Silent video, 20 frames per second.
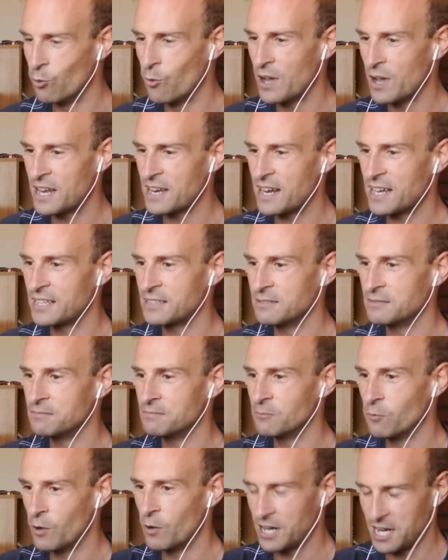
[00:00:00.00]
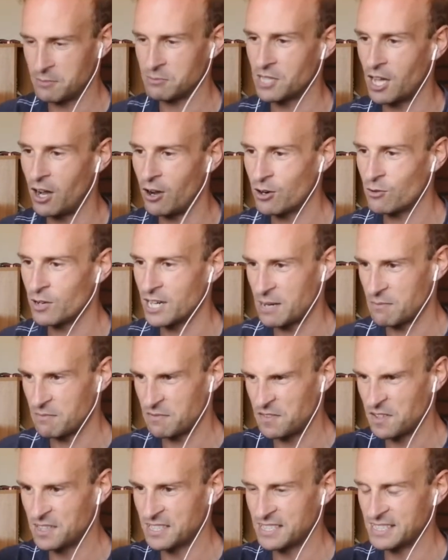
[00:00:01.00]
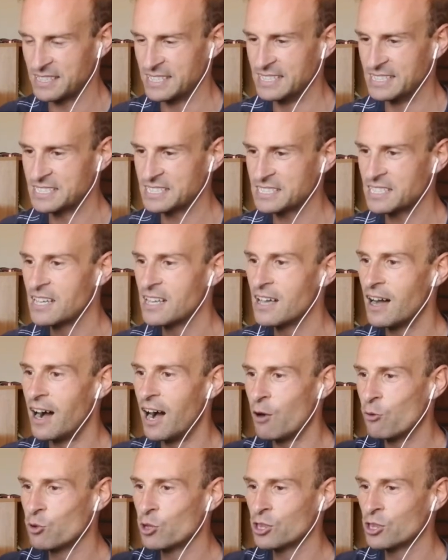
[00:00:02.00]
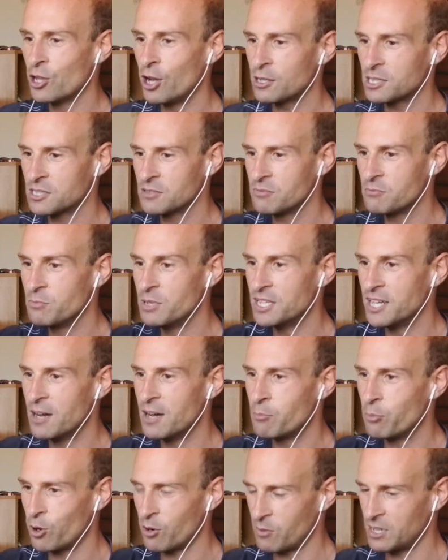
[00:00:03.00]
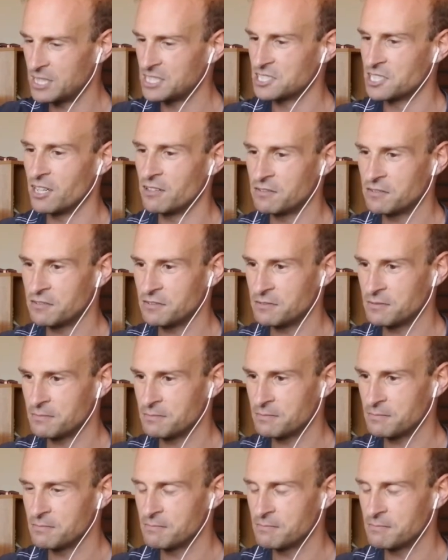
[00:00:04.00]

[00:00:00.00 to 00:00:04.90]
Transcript: When I'm down, when I'm feeling this, I will not beat up on myself.